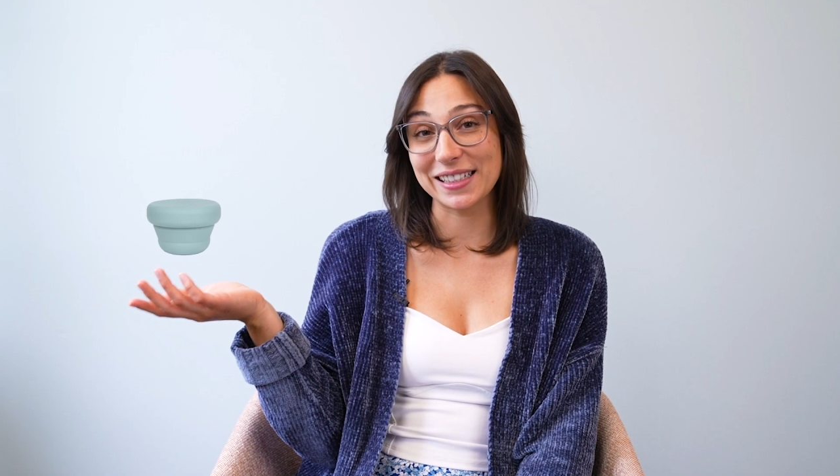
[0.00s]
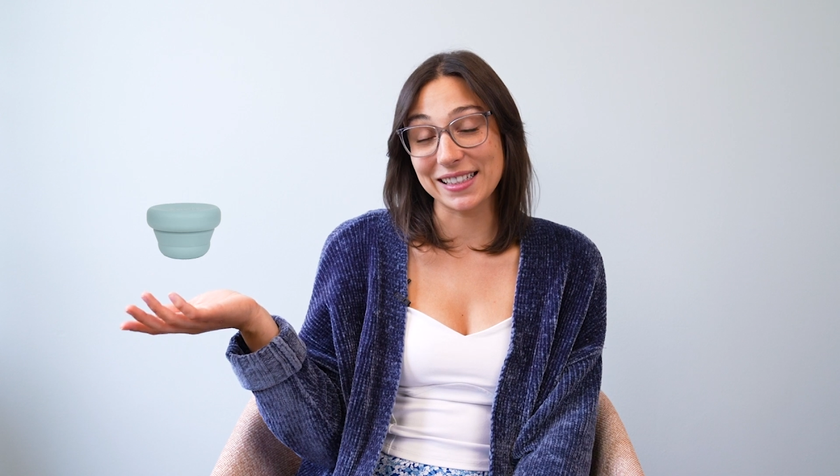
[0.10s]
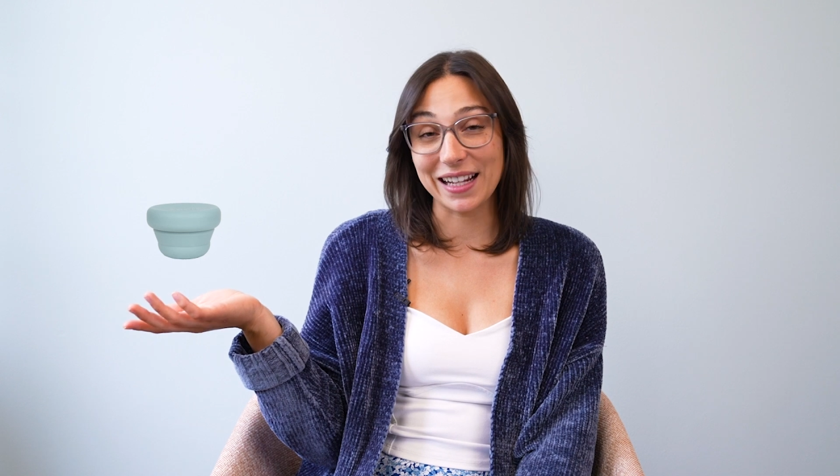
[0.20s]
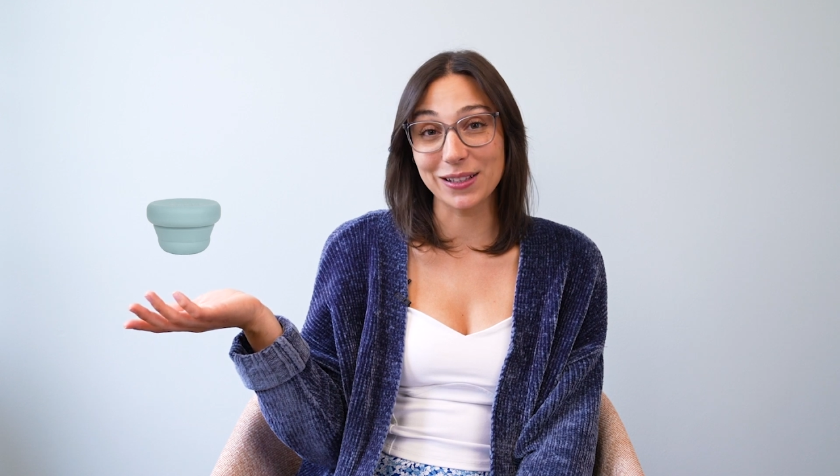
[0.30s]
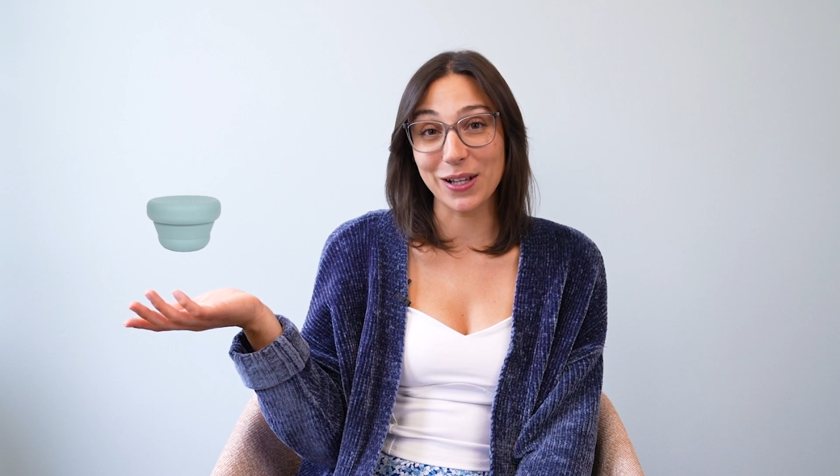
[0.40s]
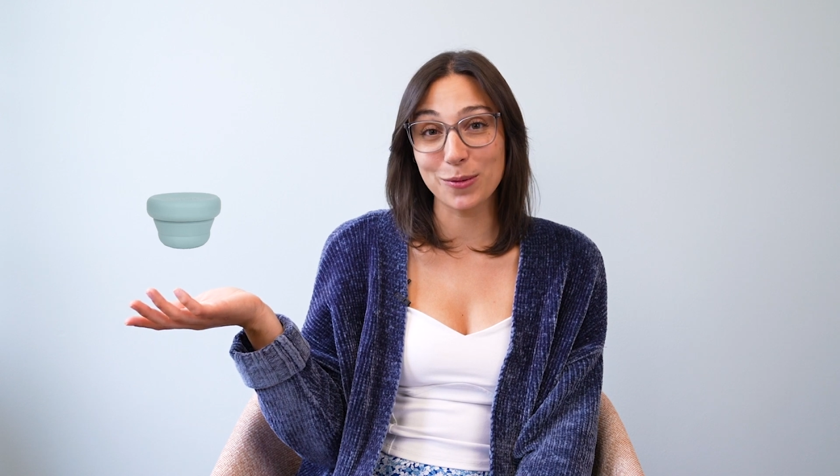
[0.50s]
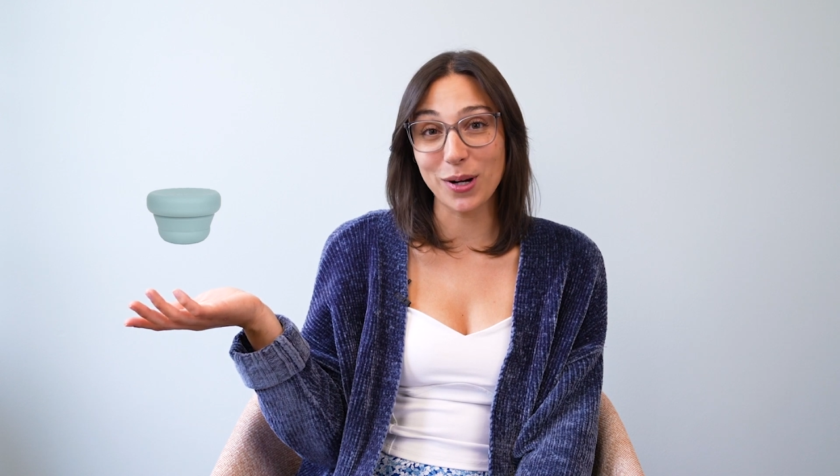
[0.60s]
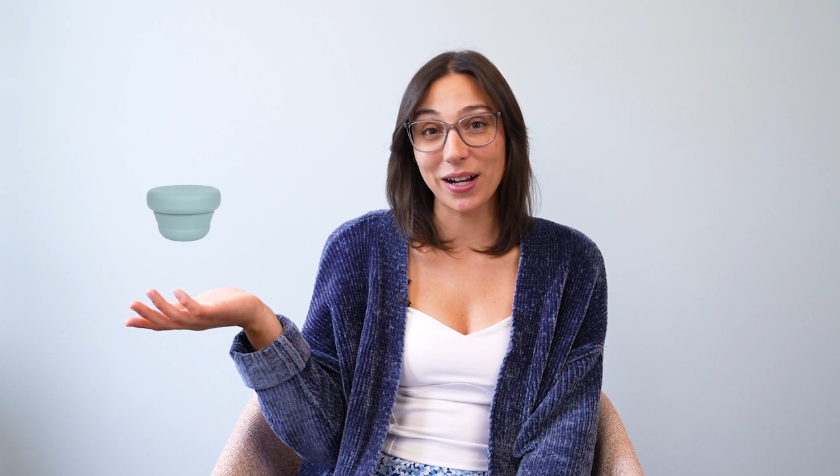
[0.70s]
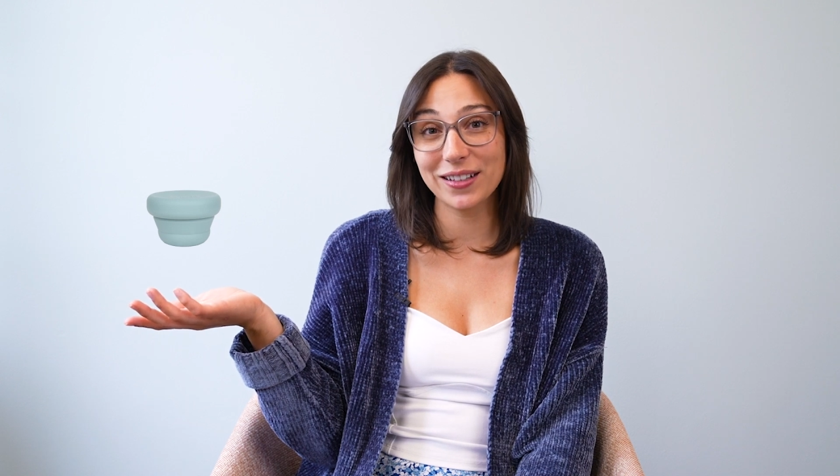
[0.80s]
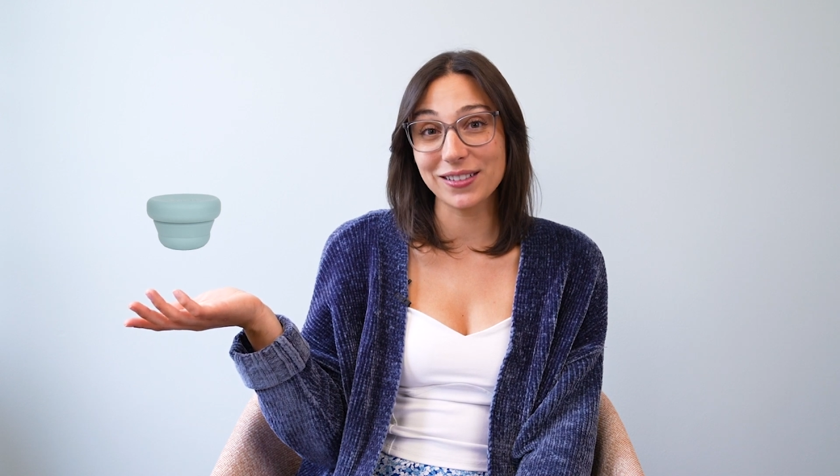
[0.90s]
standalone
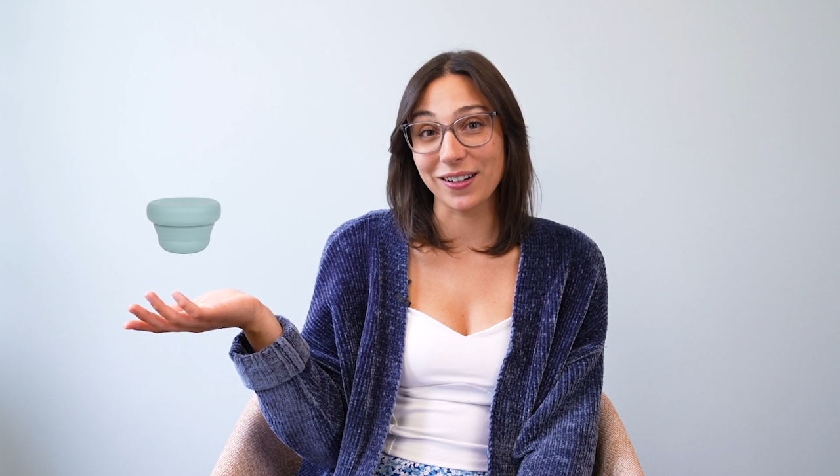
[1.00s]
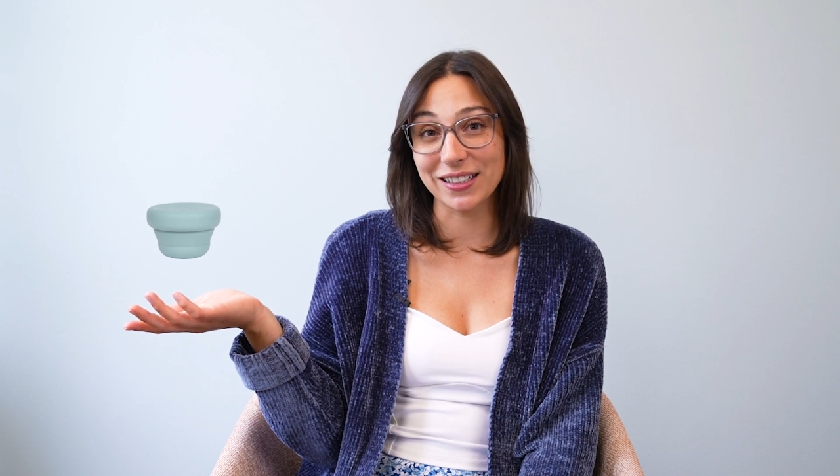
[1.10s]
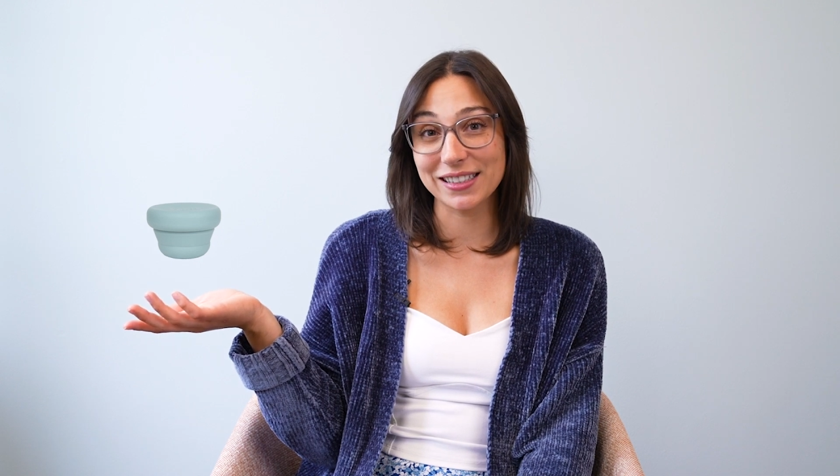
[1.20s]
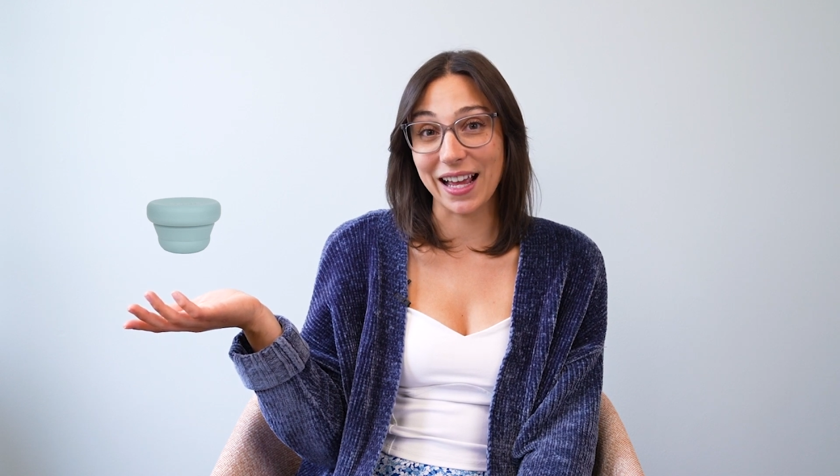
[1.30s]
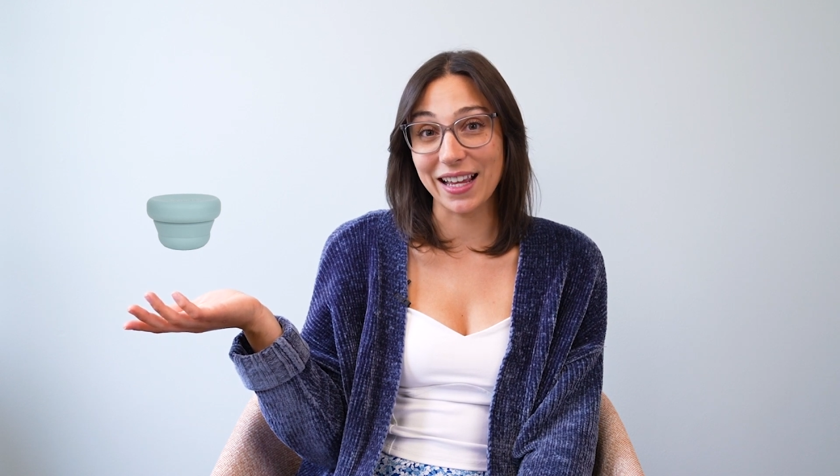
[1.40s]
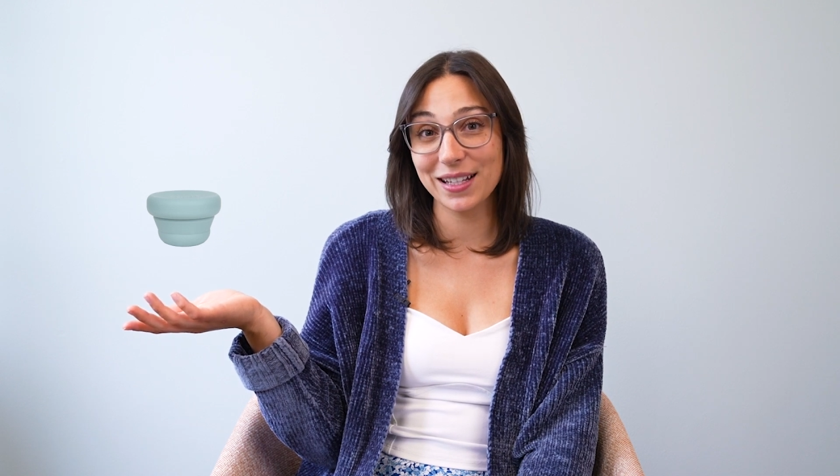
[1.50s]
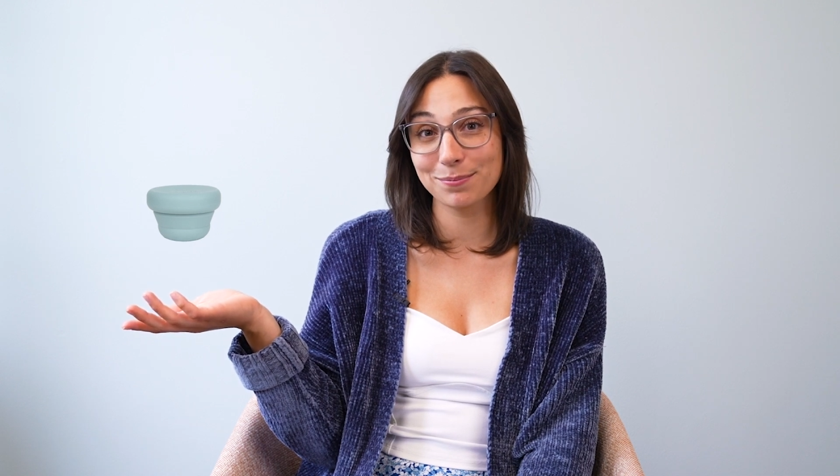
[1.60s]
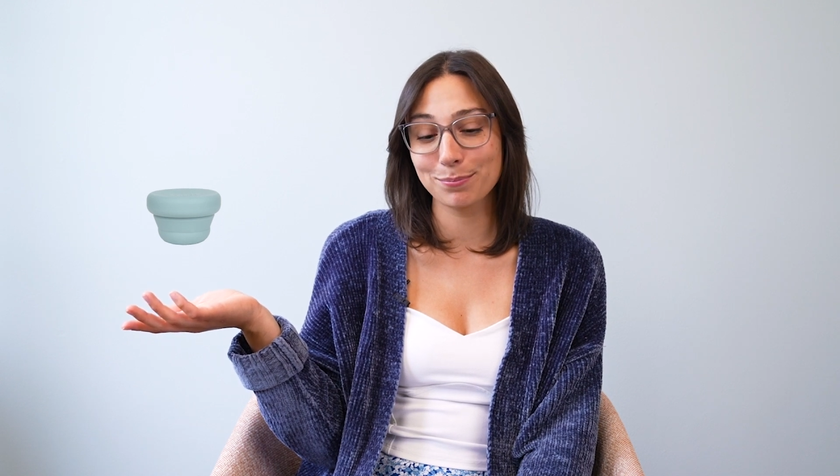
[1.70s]
product on our site,